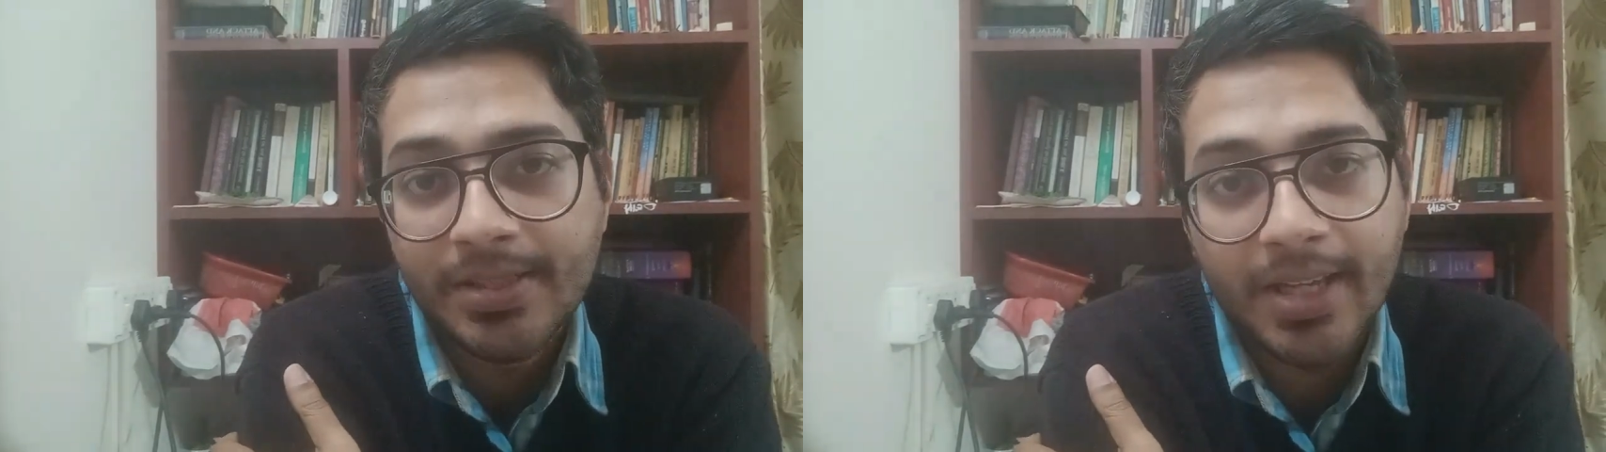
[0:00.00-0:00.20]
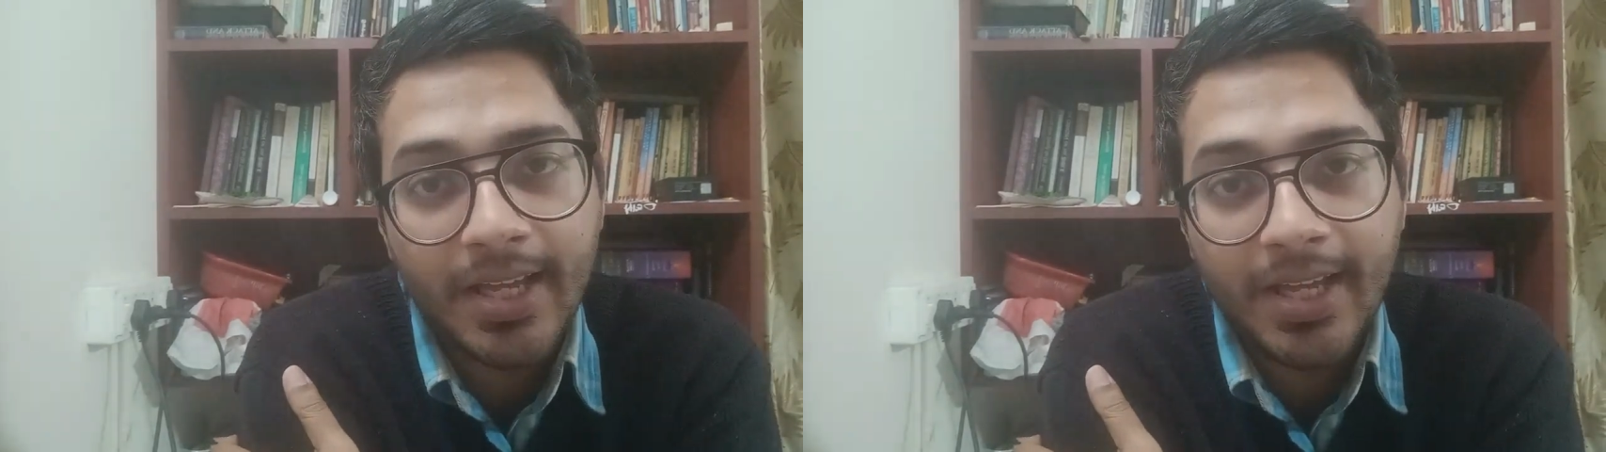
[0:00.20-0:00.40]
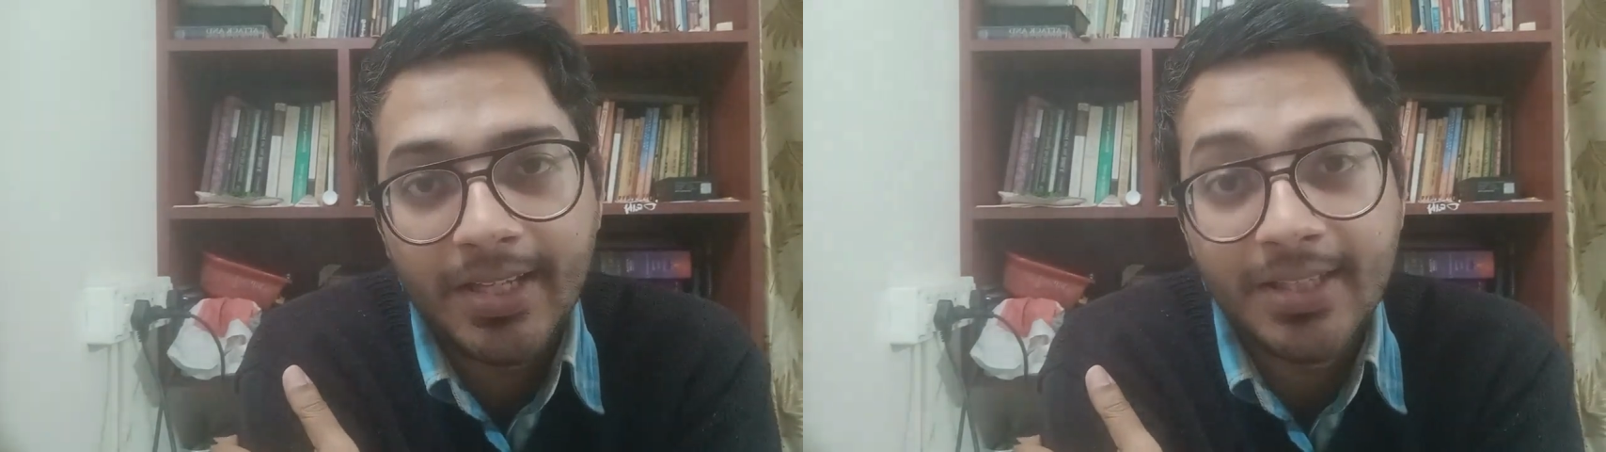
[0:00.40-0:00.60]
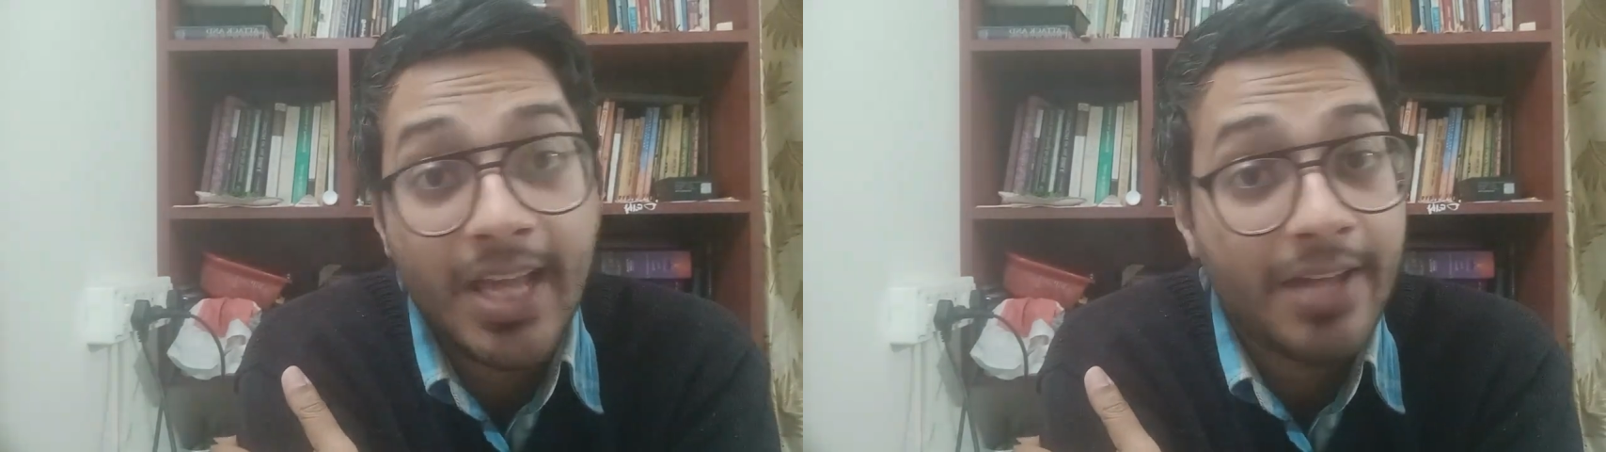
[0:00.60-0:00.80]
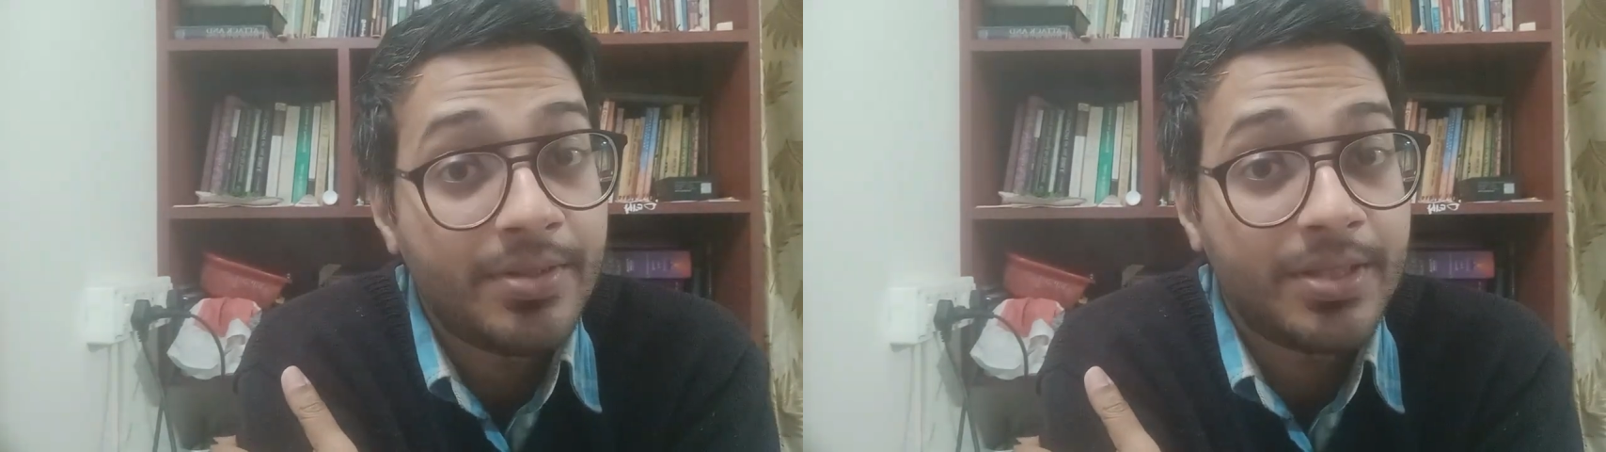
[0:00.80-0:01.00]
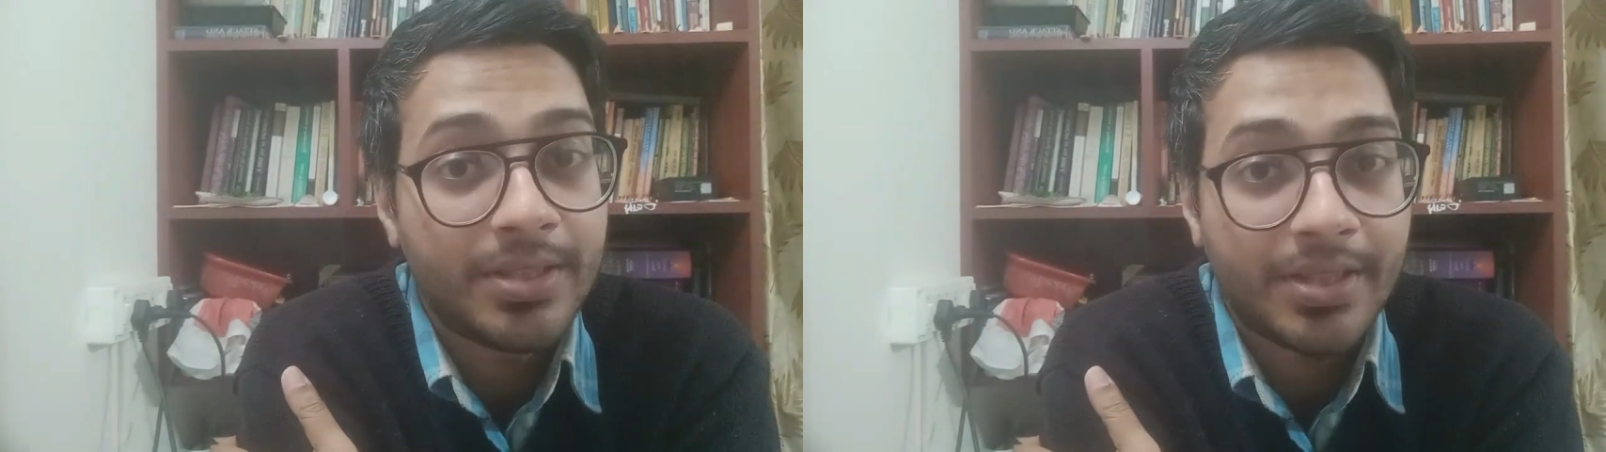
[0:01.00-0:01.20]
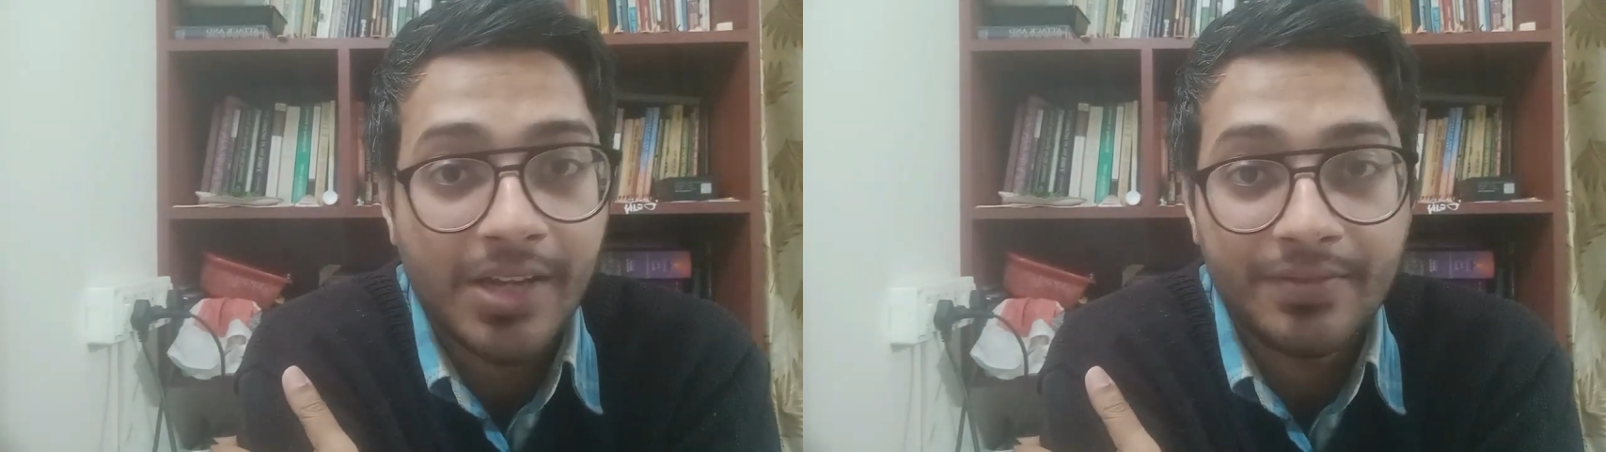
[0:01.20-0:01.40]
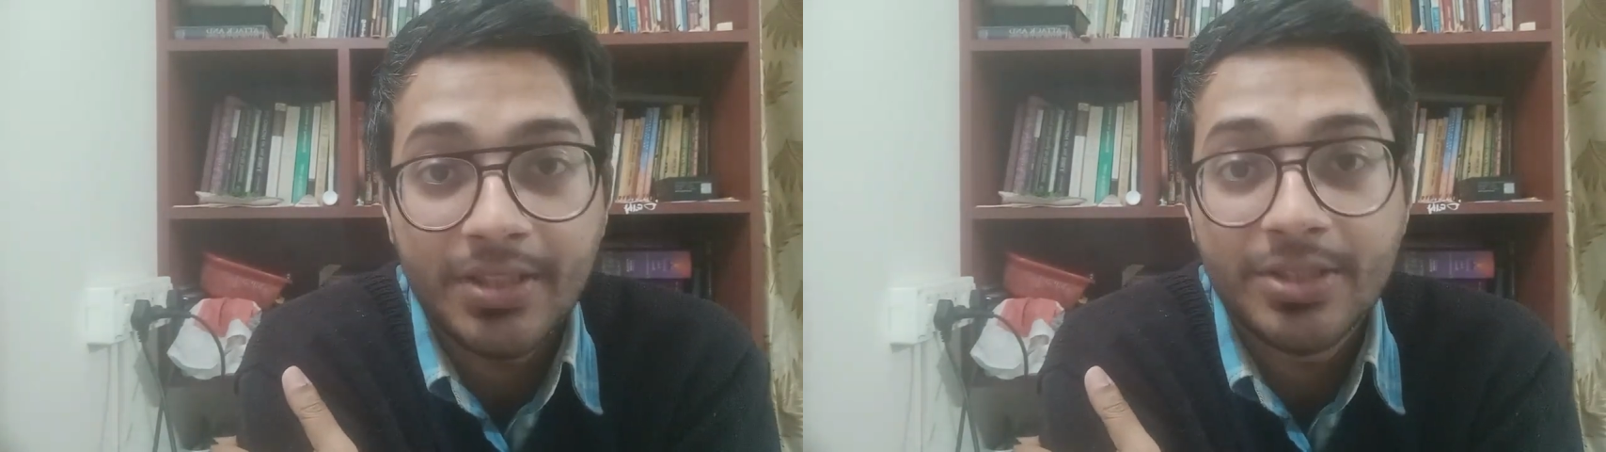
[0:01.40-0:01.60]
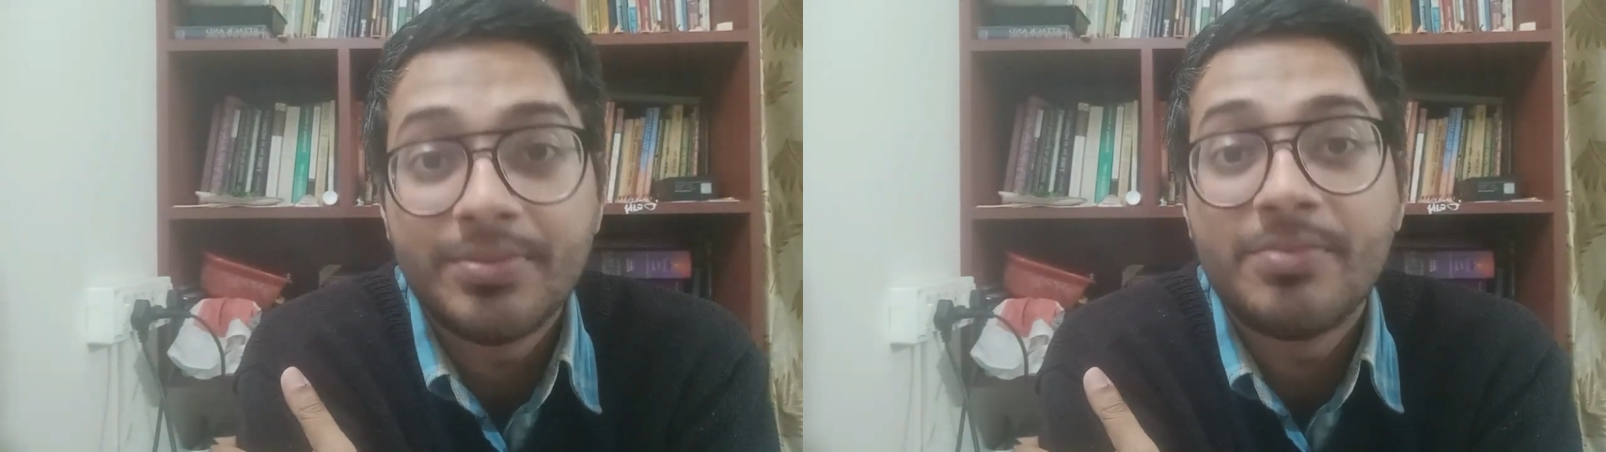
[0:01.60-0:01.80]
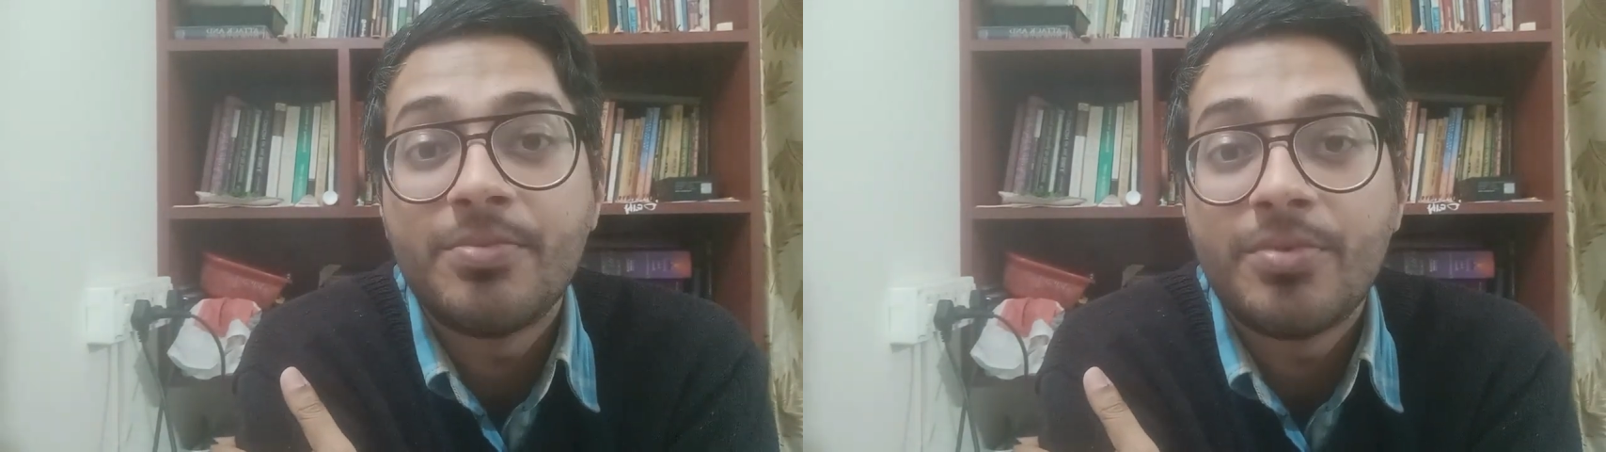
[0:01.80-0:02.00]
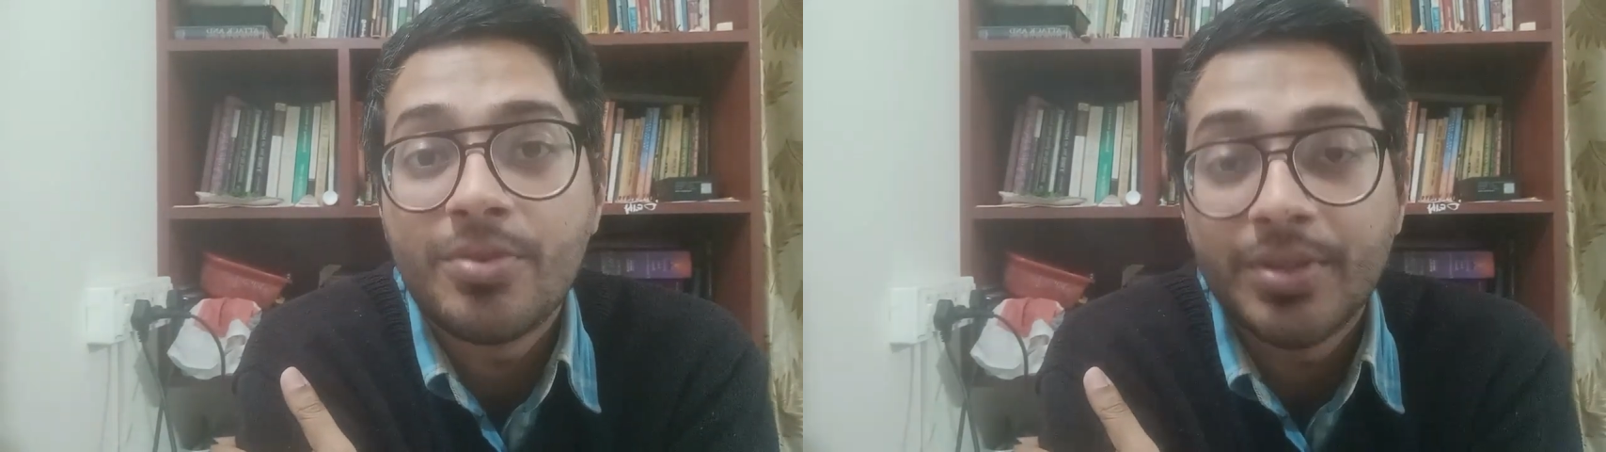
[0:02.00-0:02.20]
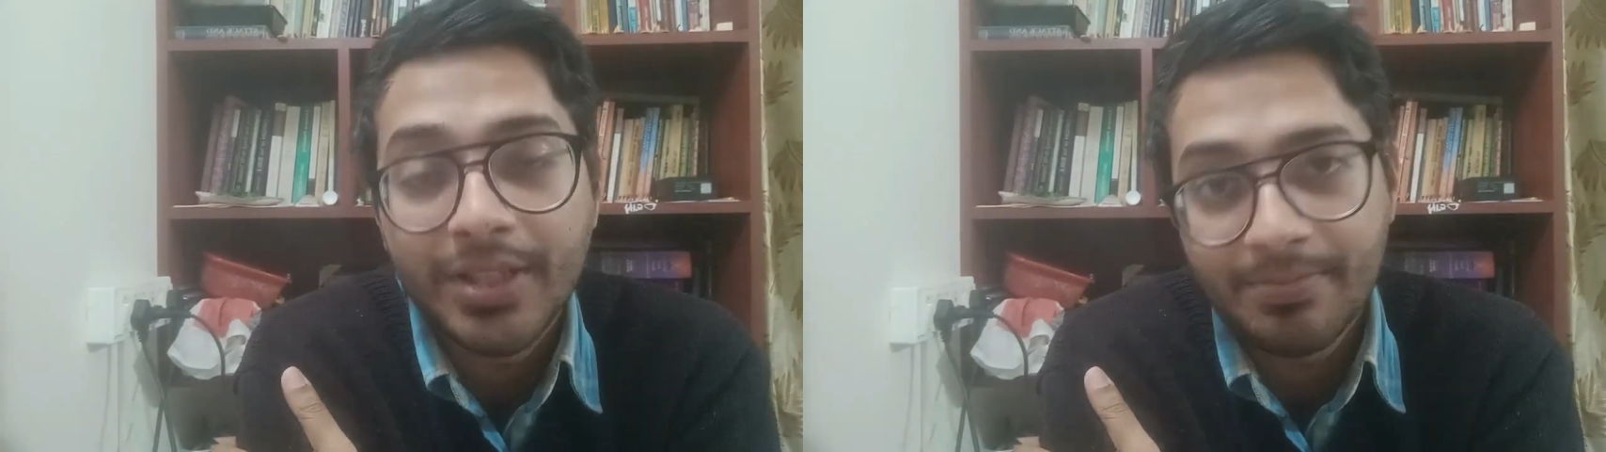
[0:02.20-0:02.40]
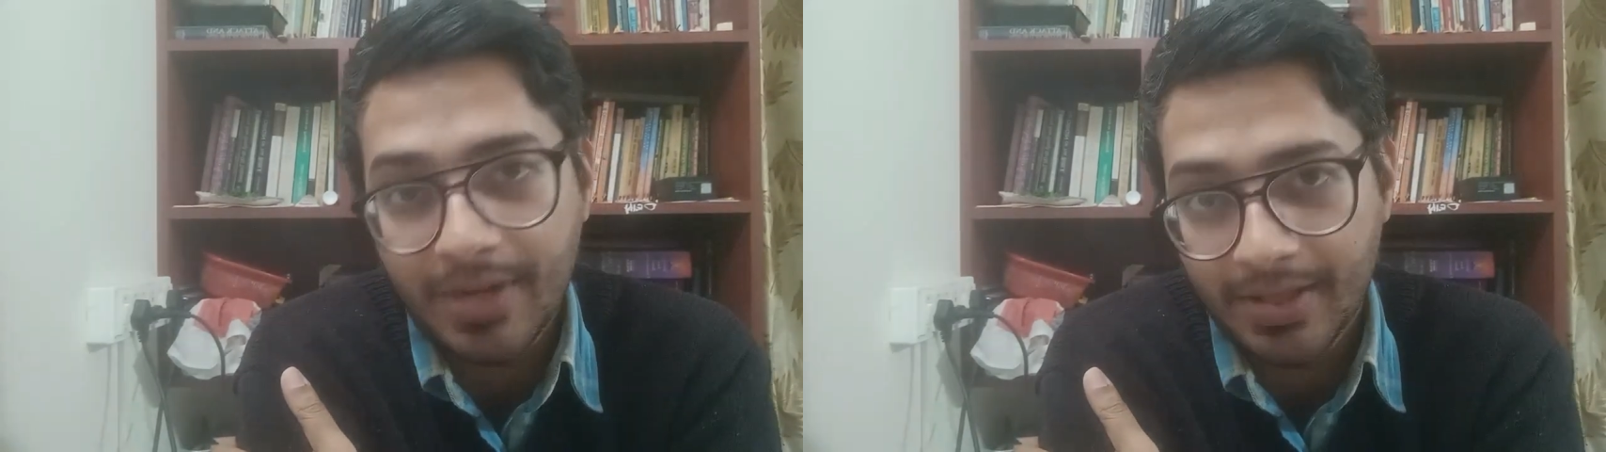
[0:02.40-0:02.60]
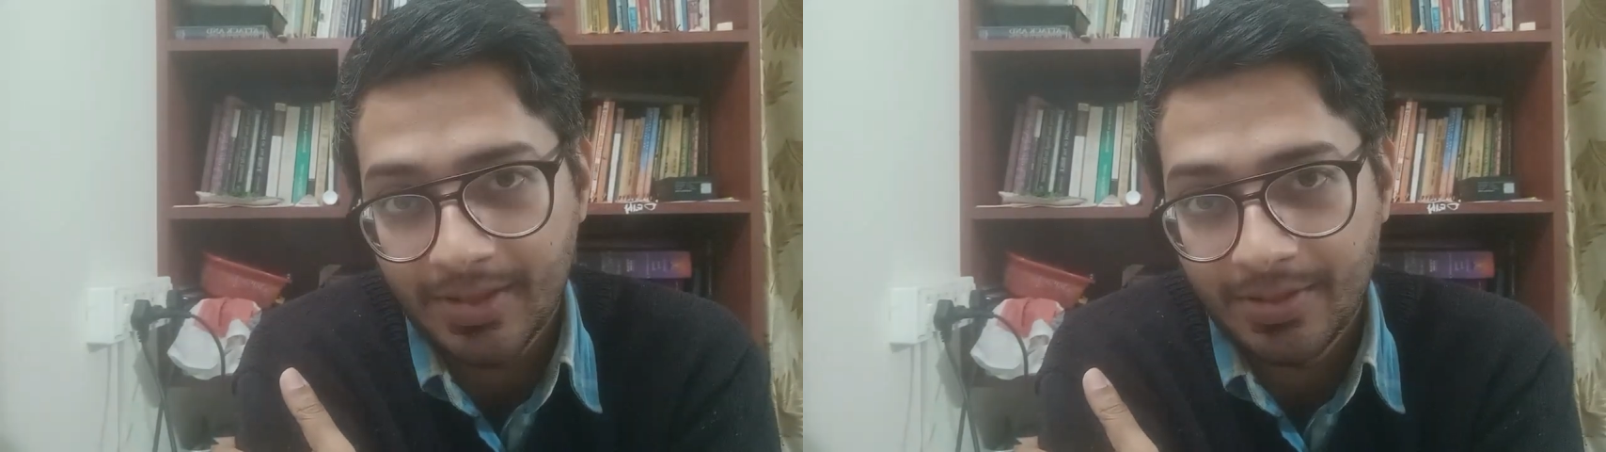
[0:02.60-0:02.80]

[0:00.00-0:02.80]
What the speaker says: and they haven't yet arrived, and it's been more than a month.